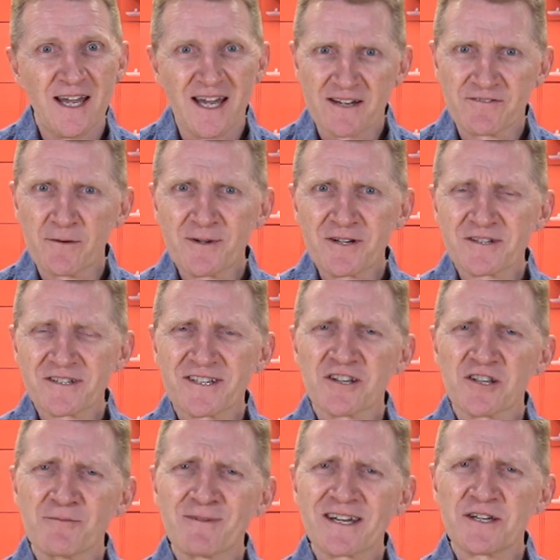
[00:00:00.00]
And if I'm here to tell
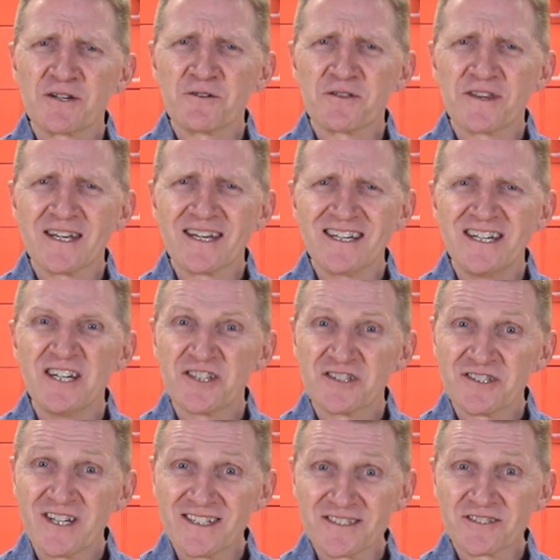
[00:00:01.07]
you about a new thing,
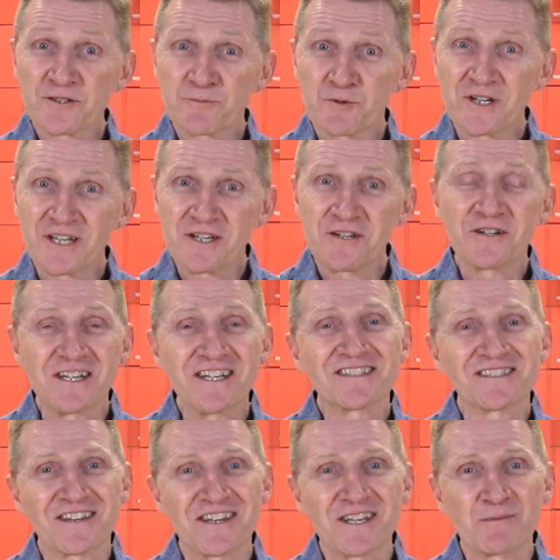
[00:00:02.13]
chances are pretty good it's
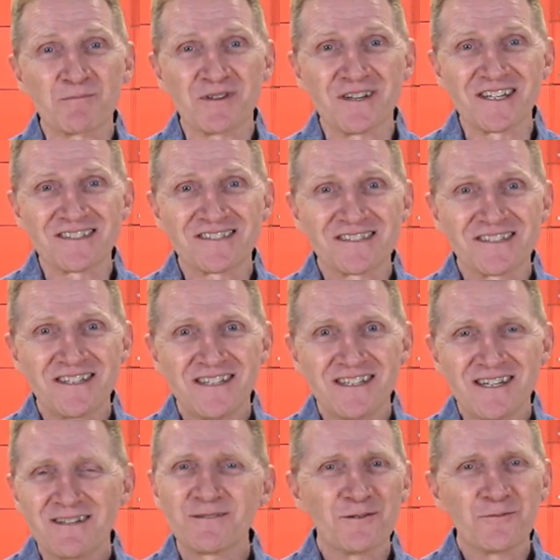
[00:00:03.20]
a Thing Plus.
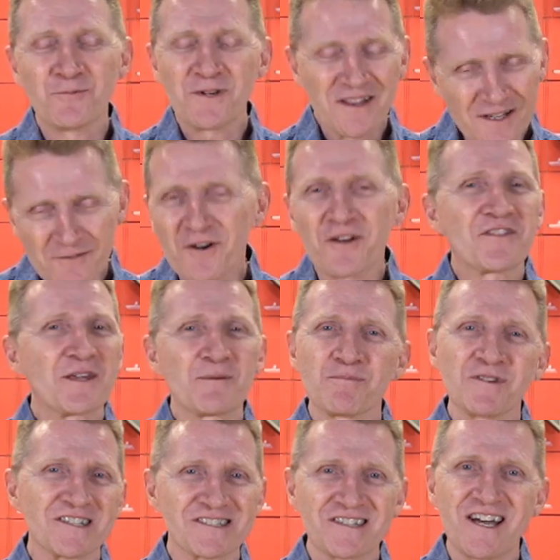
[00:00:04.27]
Uh, we love our Thing
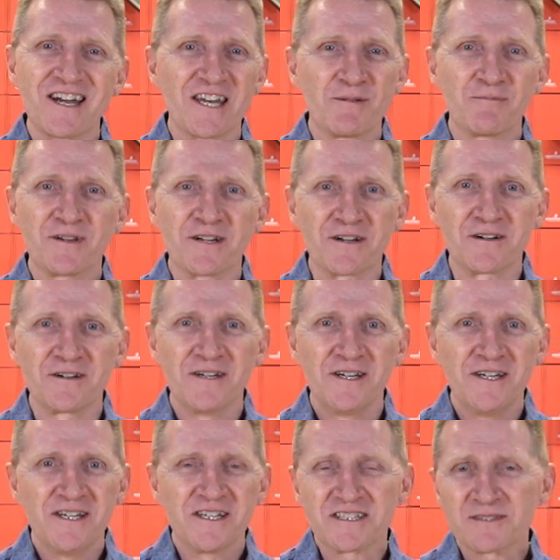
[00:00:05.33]
Plus lineup here.
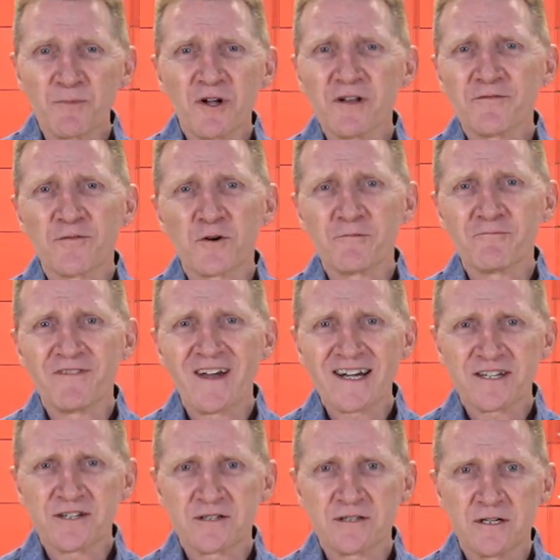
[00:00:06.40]
A small form
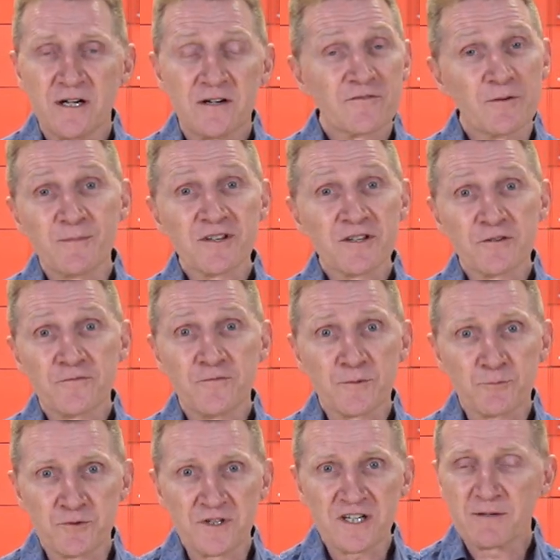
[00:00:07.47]
factor, familiar
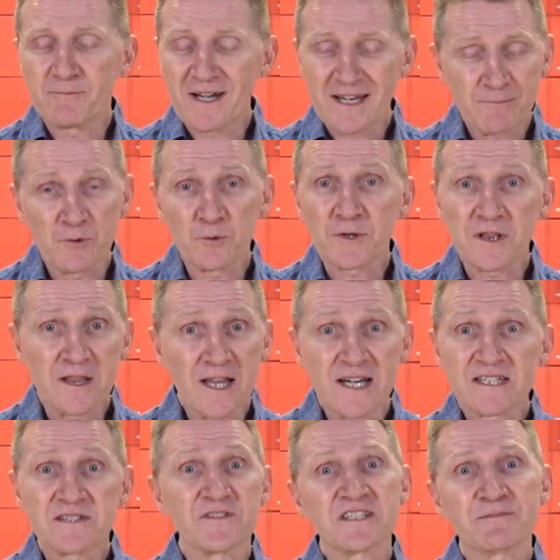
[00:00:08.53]
footprint compatible with
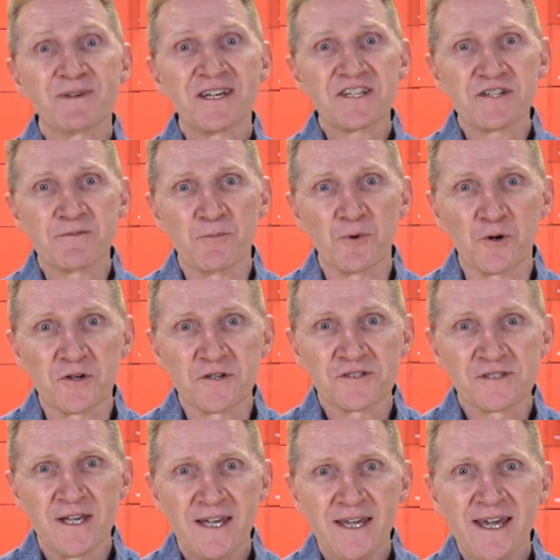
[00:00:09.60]
lots of expansion
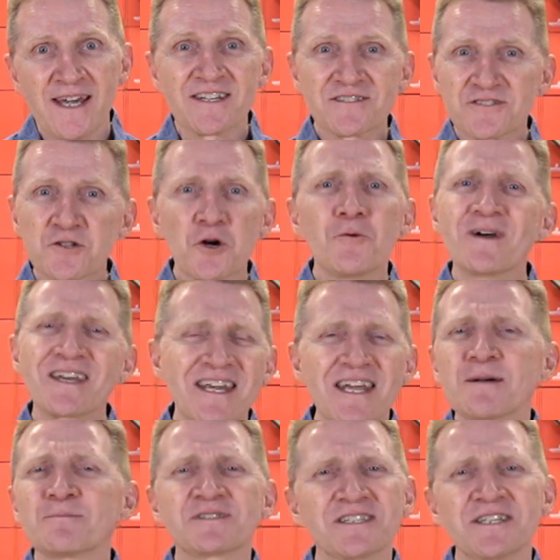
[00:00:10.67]
boards, and so many
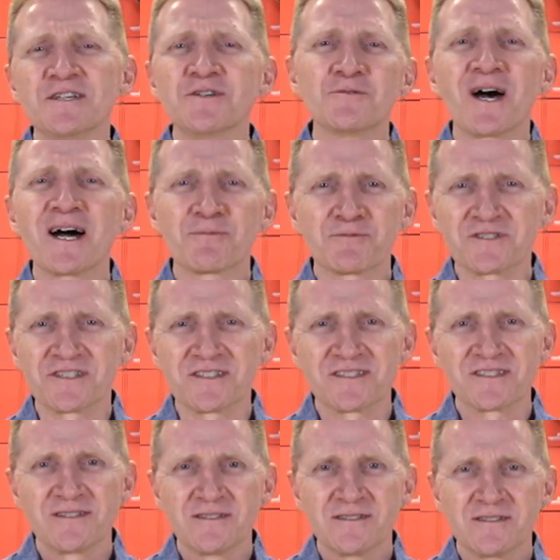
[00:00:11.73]
MCU options.